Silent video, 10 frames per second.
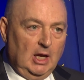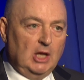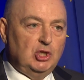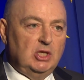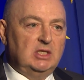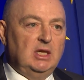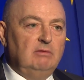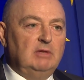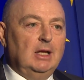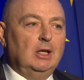and she
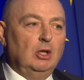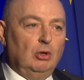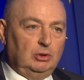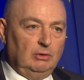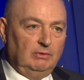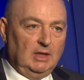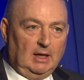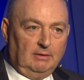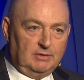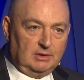saved a lot of
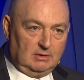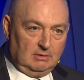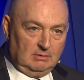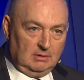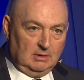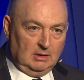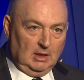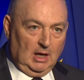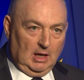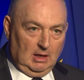lives.
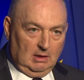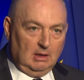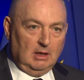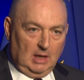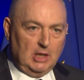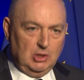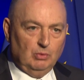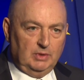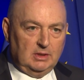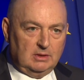I know
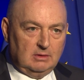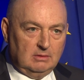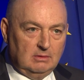this.